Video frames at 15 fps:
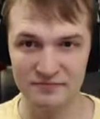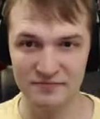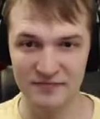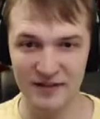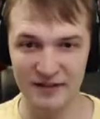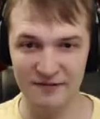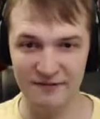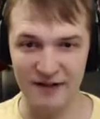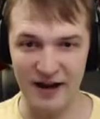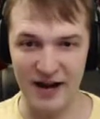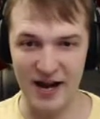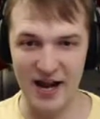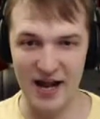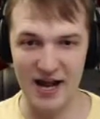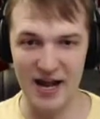
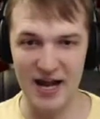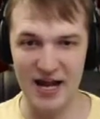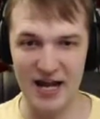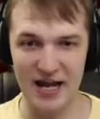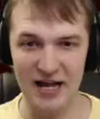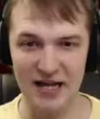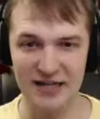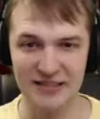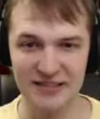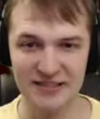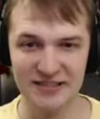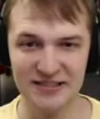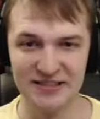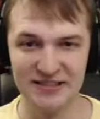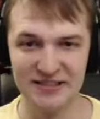Fire!
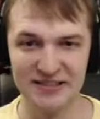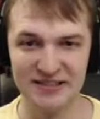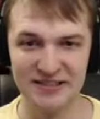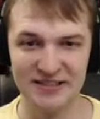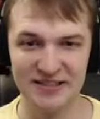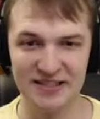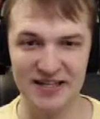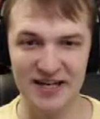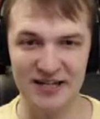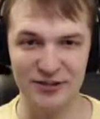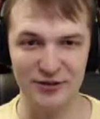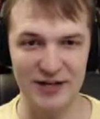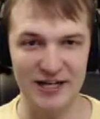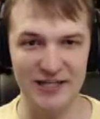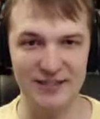And you
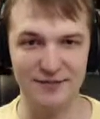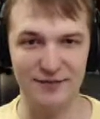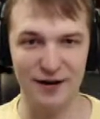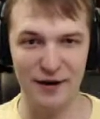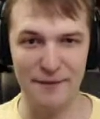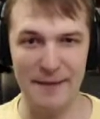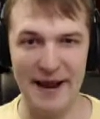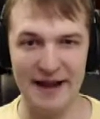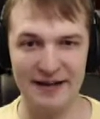guys, fire back!